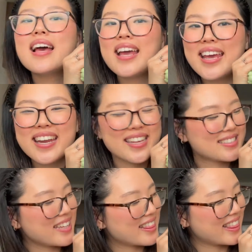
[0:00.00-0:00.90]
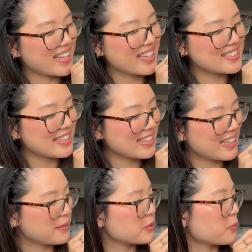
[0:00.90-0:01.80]
It is these
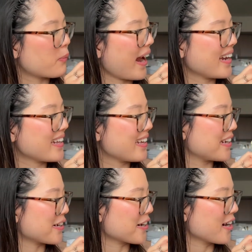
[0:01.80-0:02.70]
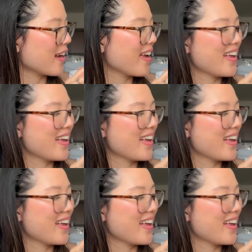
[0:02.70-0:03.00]
heels right here.